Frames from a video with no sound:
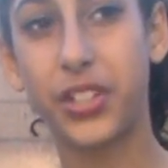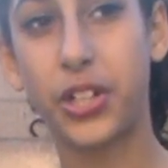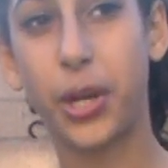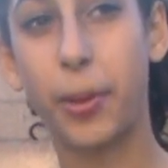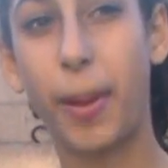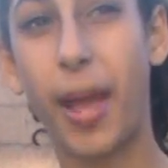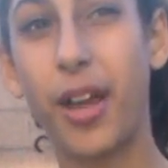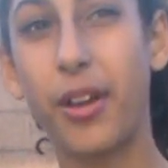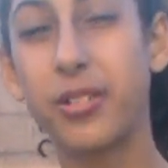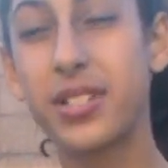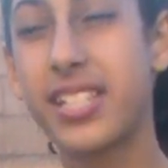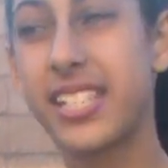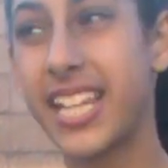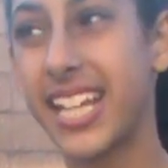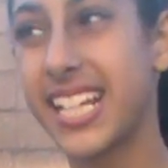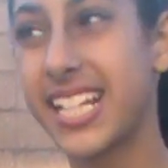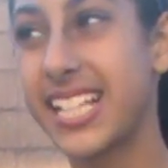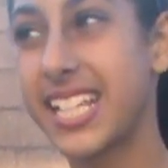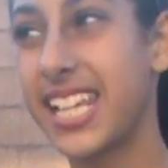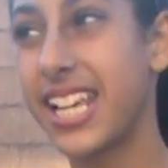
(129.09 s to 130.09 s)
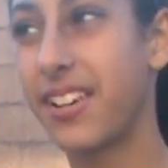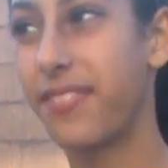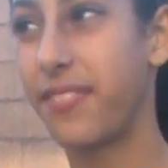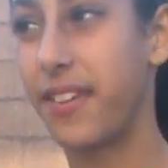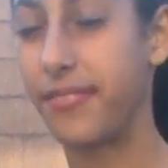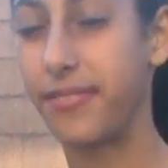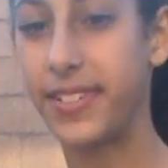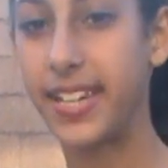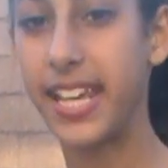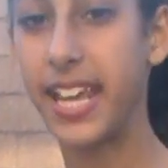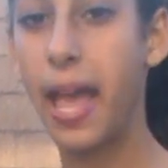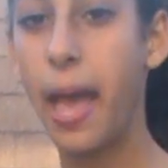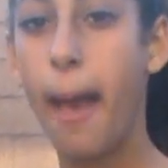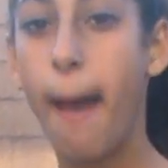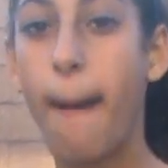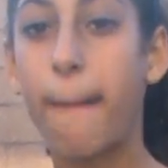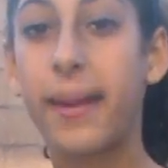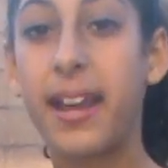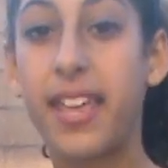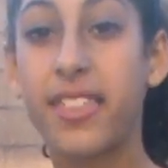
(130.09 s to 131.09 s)
They're about $16.50,
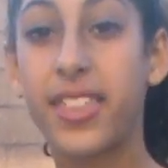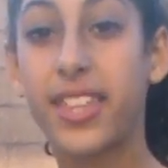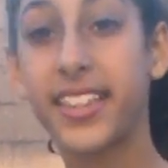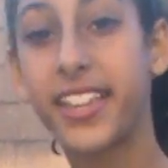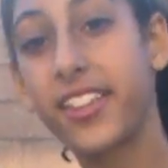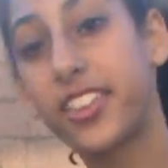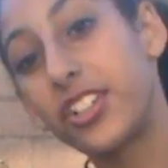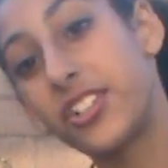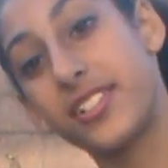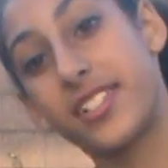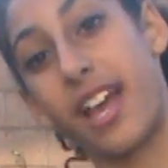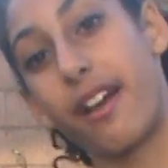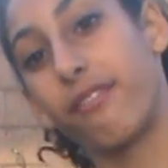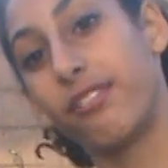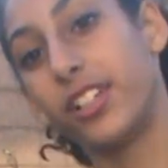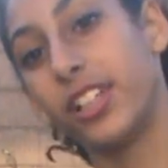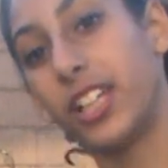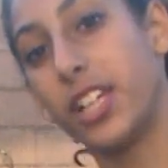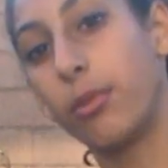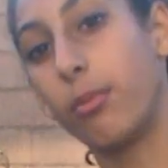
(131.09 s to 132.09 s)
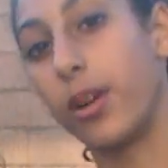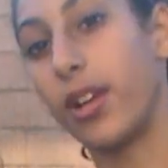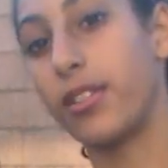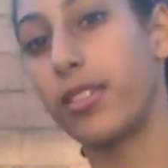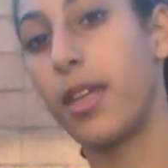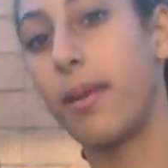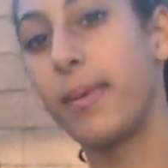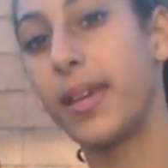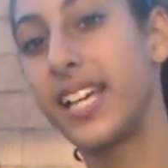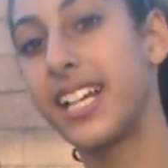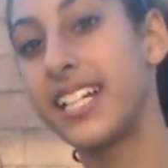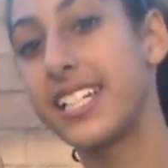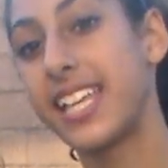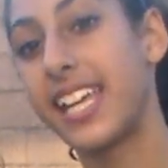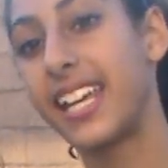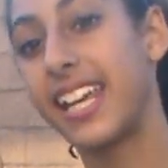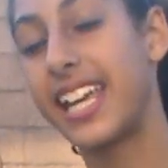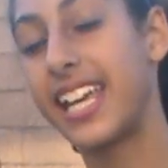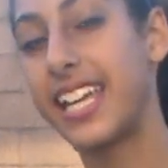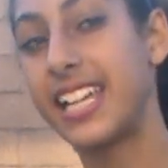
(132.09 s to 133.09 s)
but I think that they're definitely worth it because
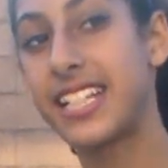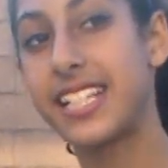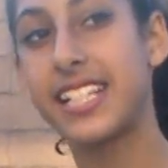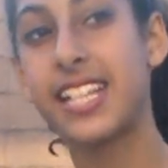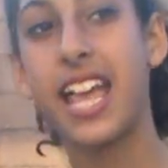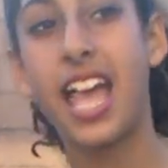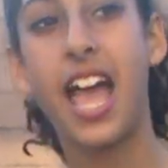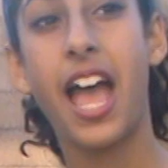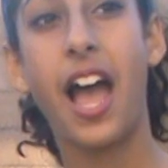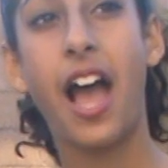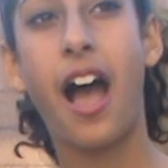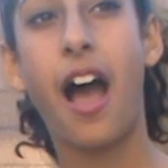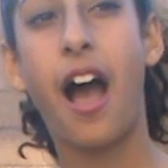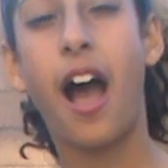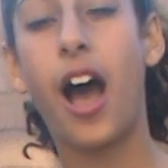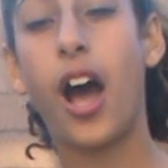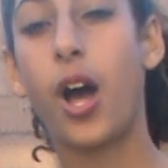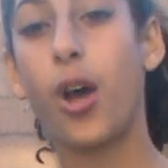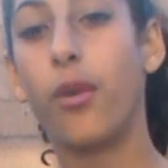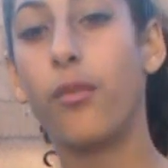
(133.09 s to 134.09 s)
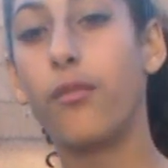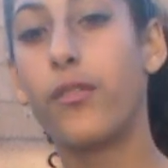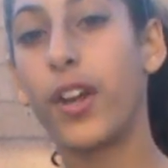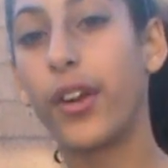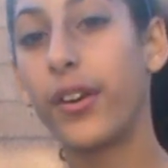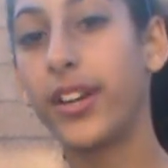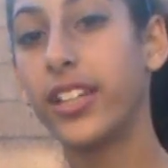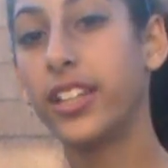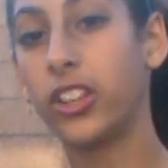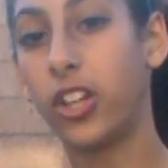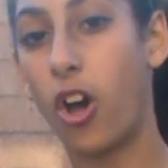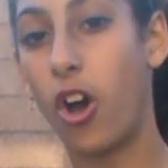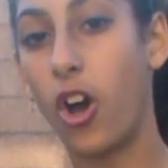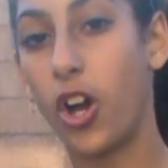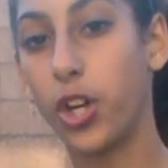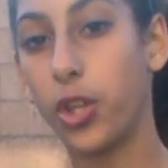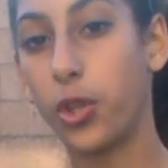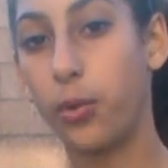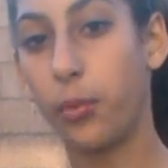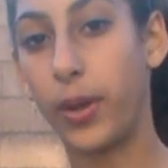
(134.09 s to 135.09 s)
it is a very
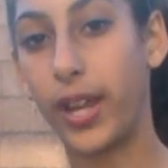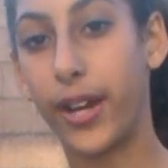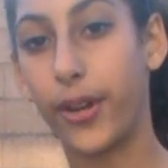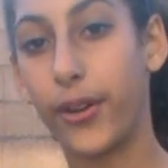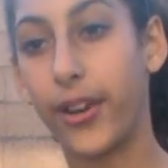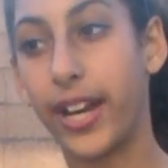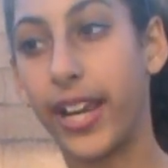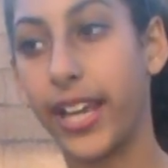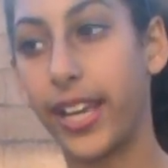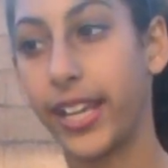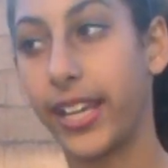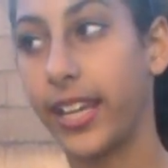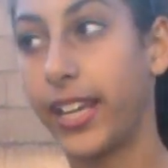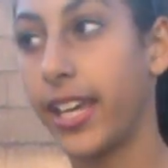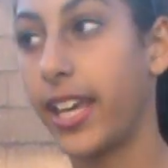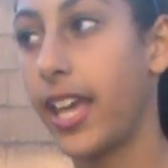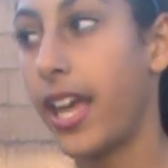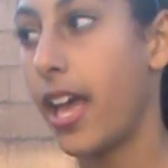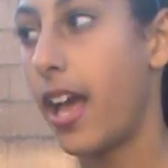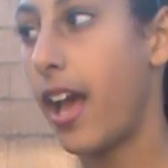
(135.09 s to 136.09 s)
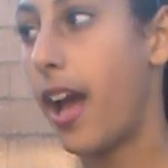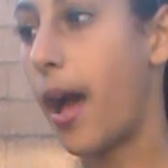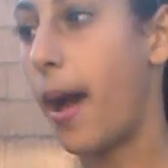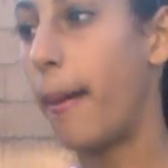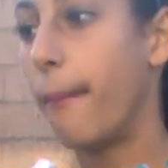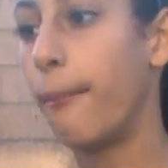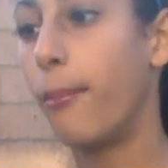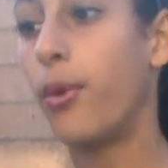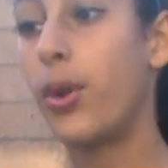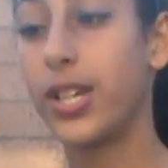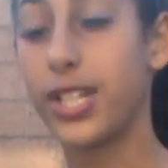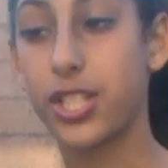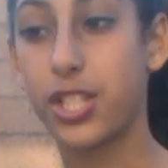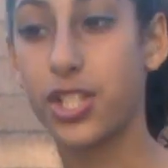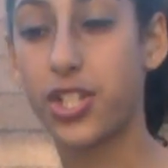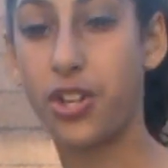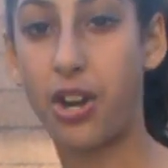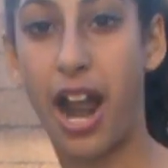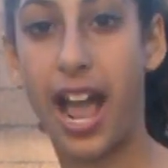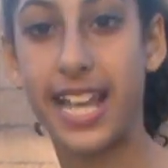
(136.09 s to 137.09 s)
long wearing, a
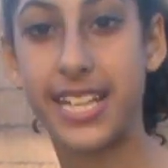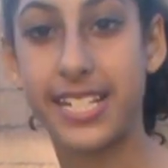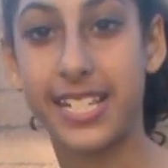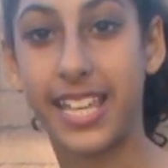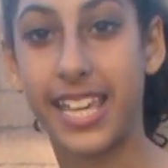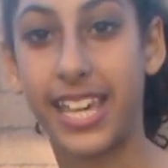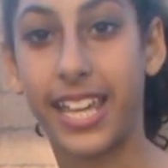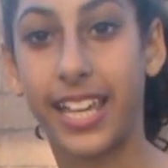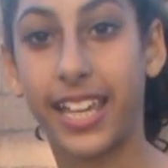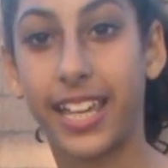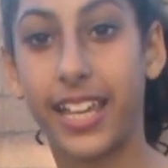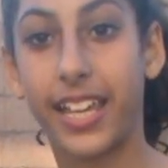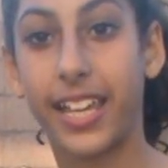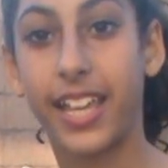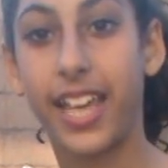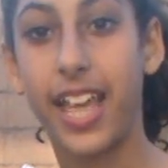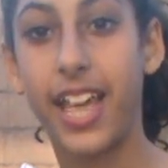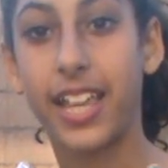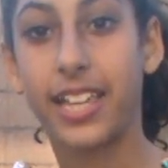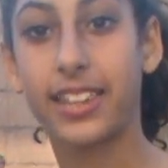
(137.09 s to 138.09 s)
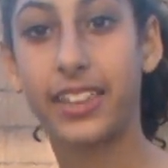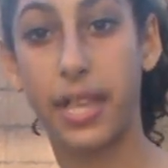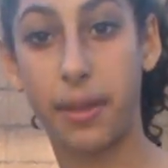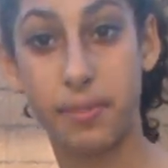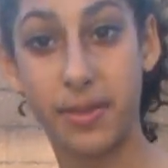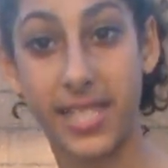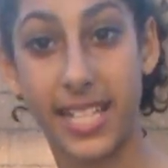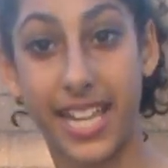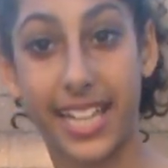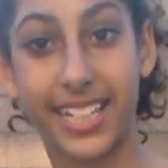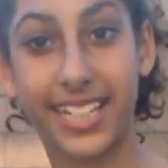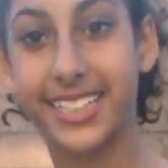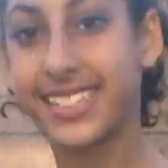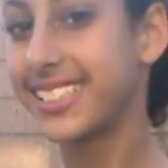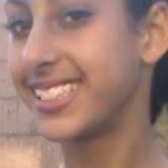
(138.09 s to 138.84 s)
moisturizing lipstick.